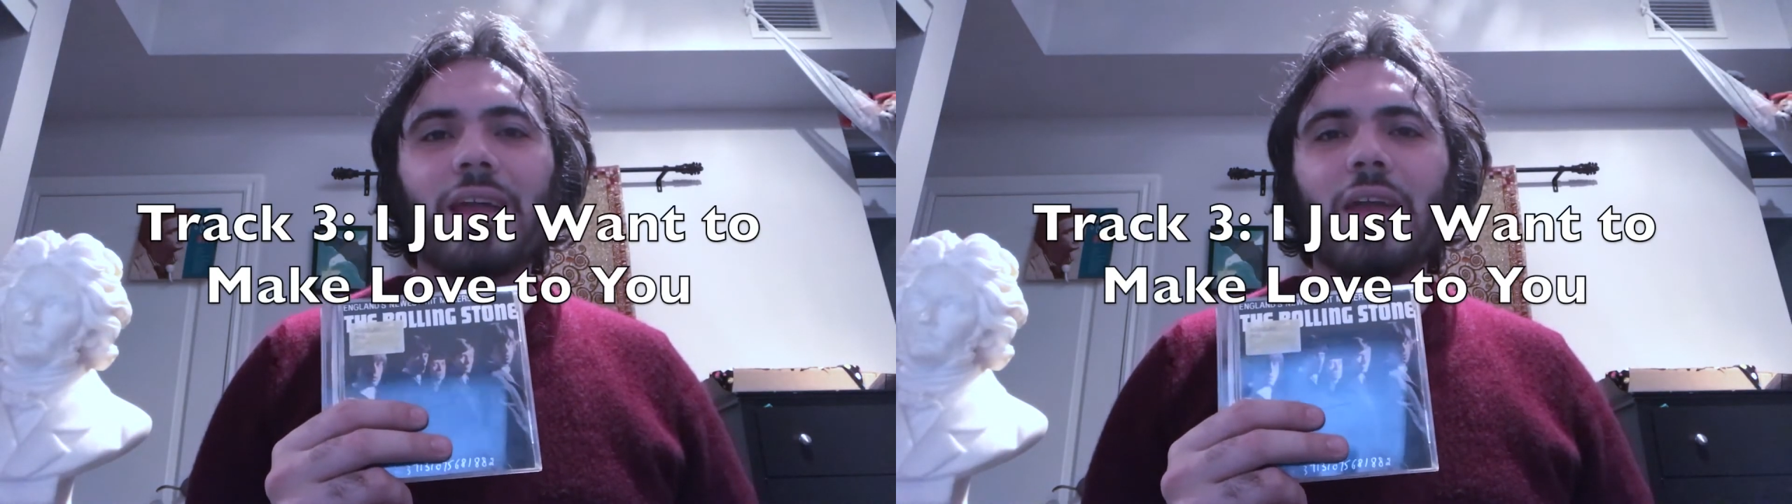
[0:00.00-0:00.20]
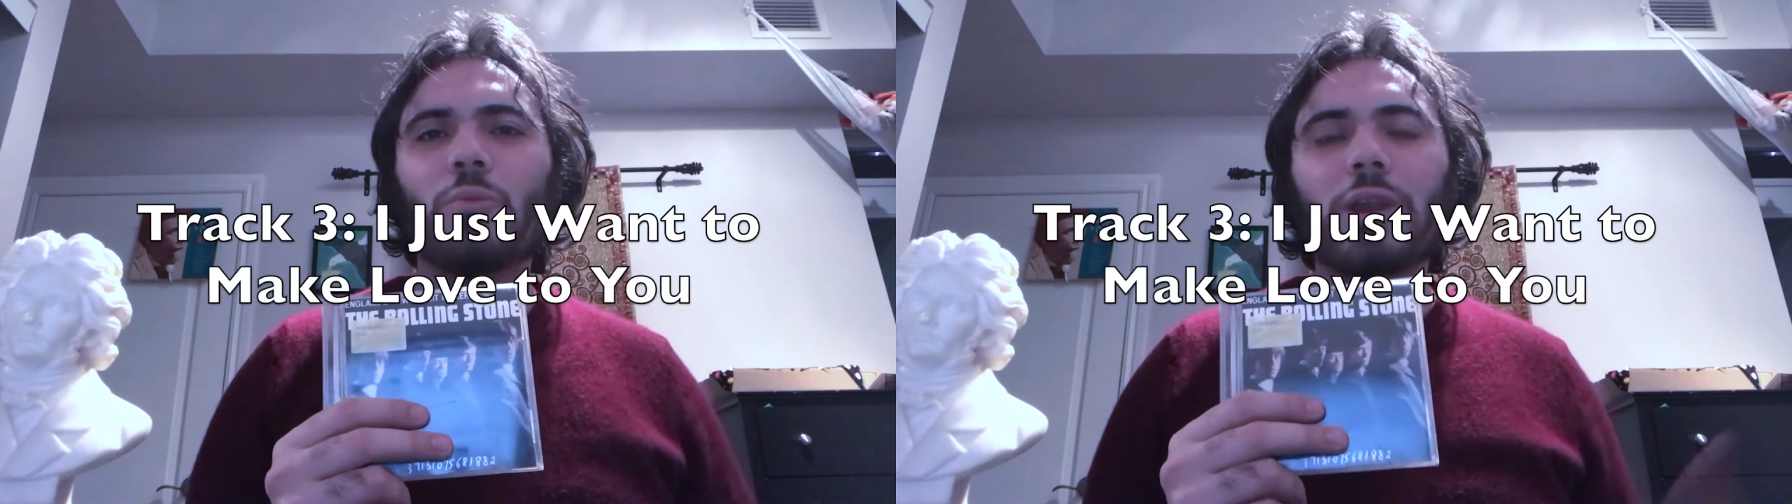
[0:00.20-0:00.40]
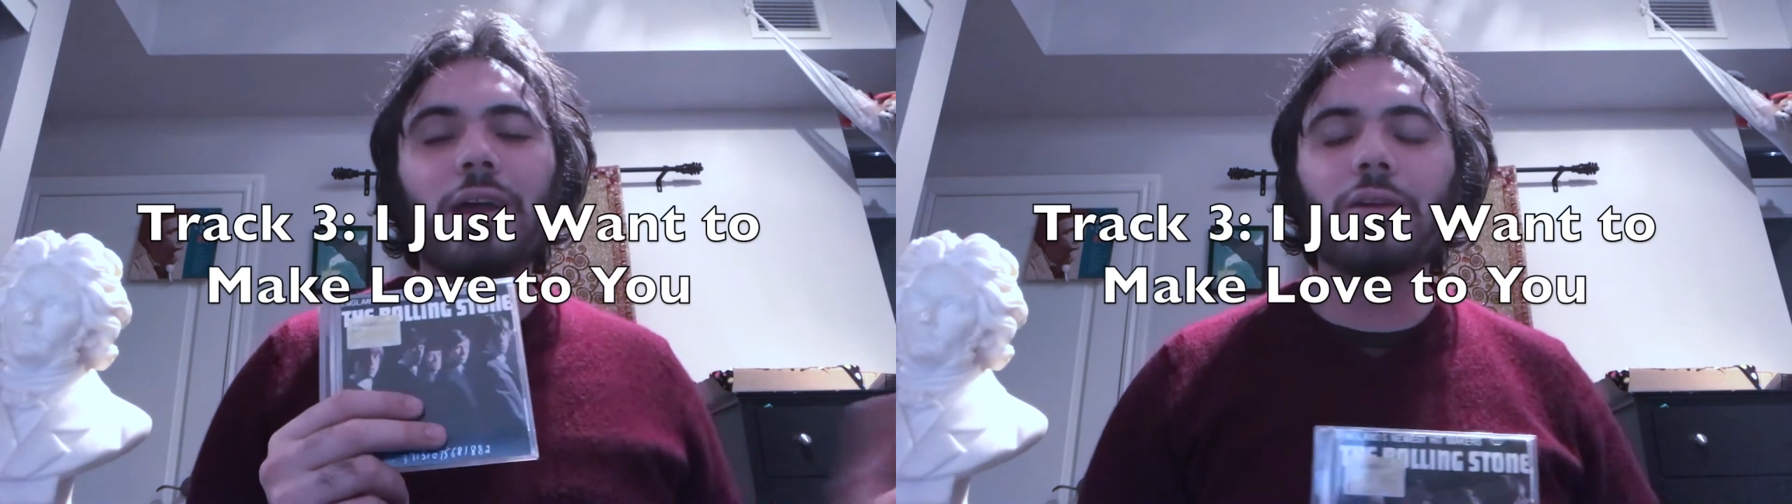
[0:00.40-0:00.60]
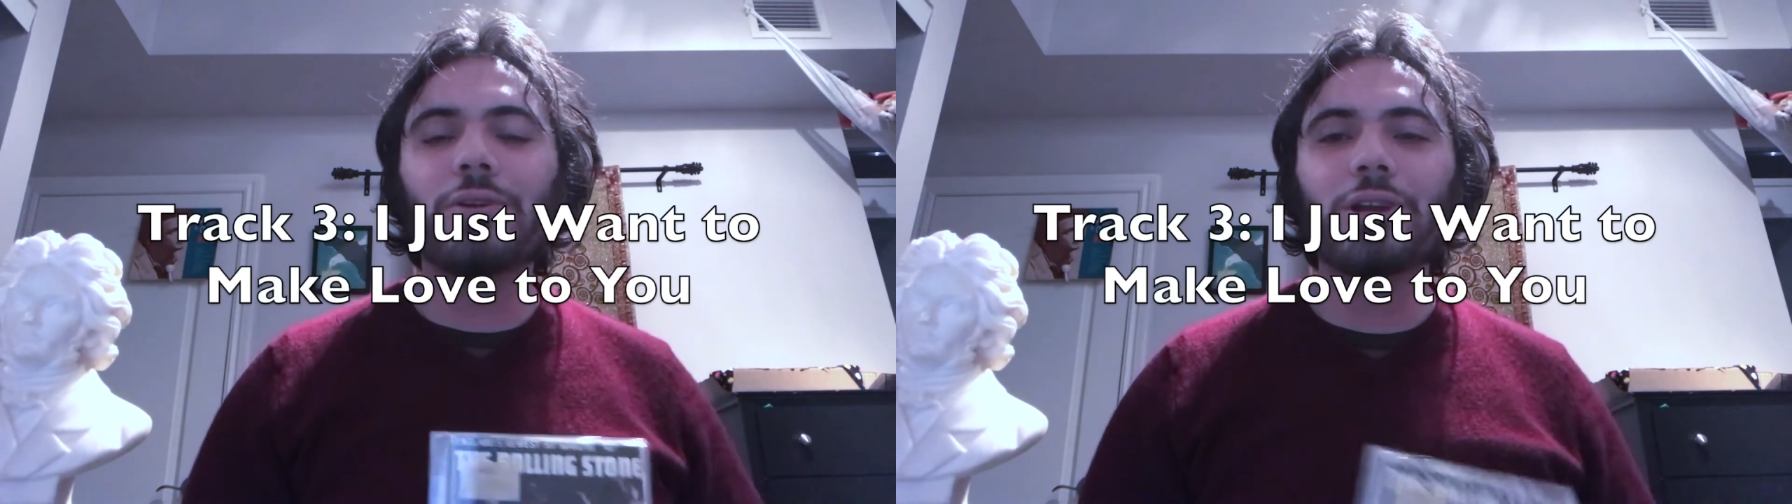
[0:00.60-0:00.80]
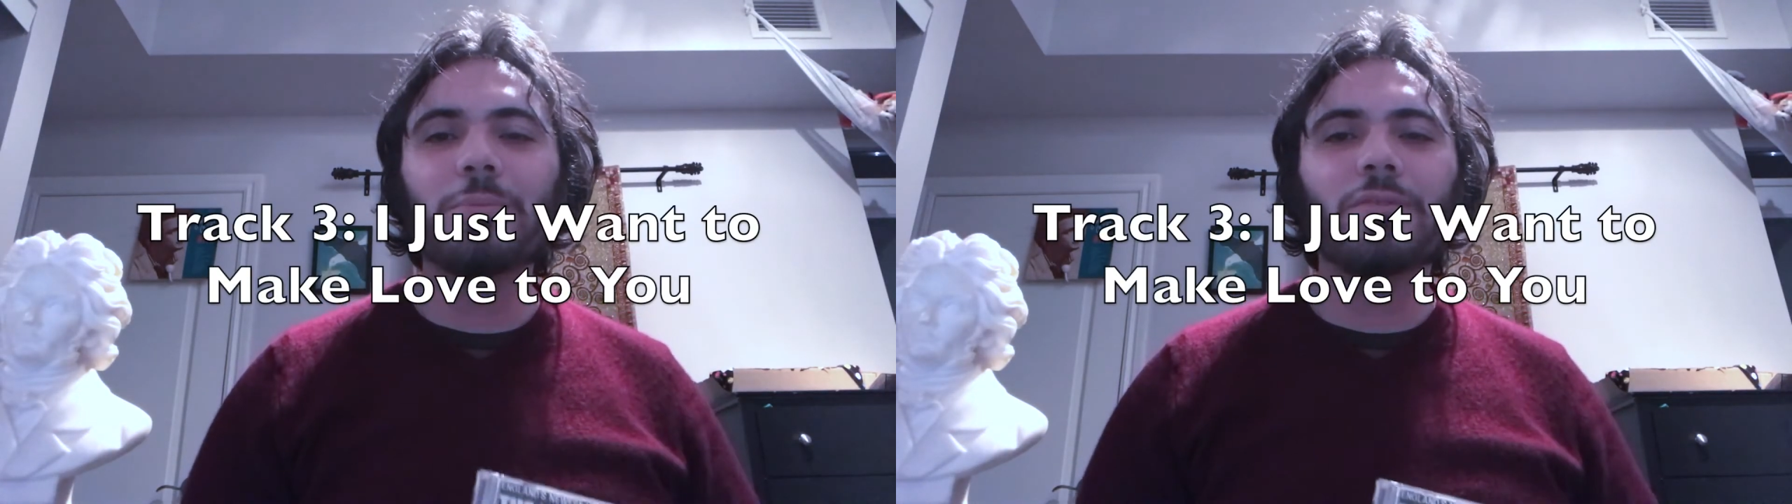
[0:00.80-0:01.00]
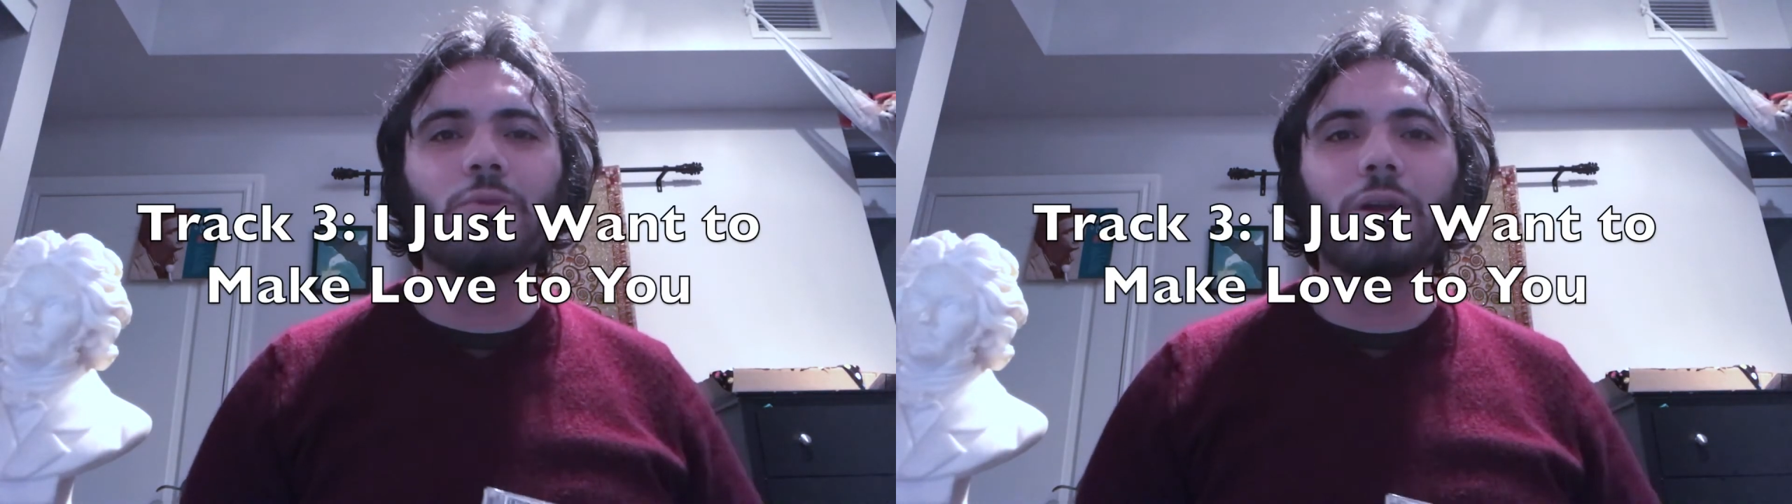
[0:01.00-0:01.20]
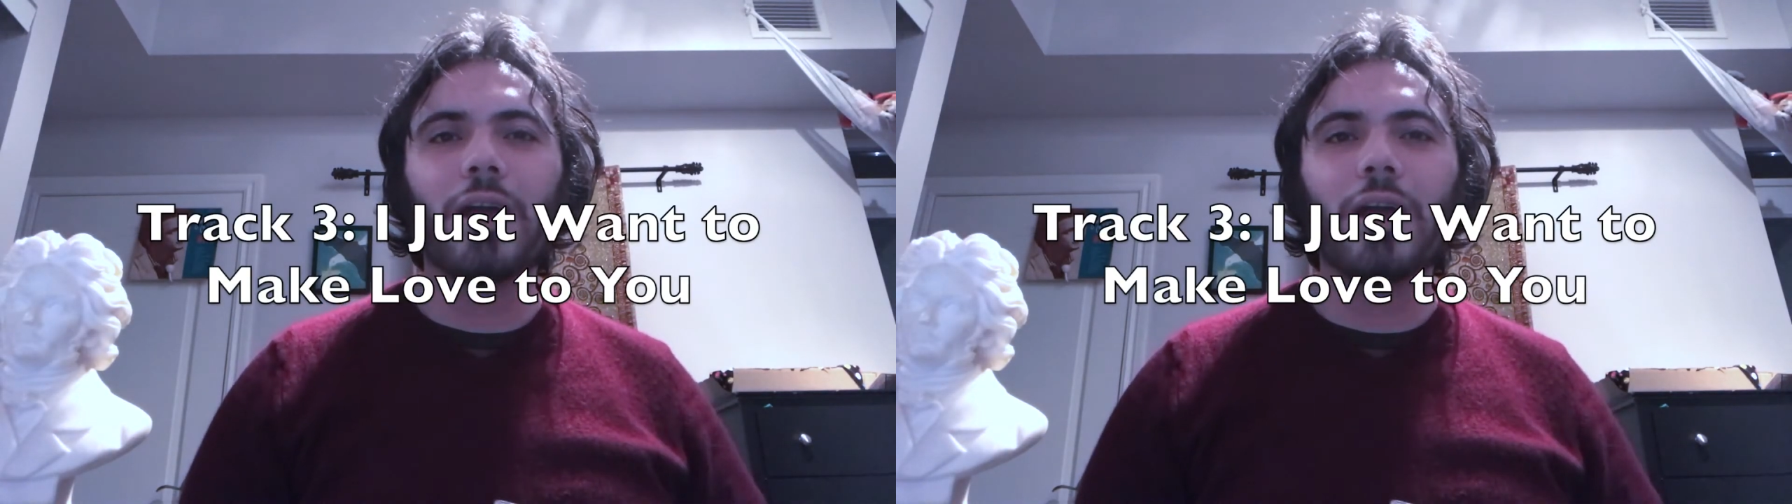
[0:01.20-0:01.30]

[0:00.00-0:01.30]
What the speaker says: And when I heard it before,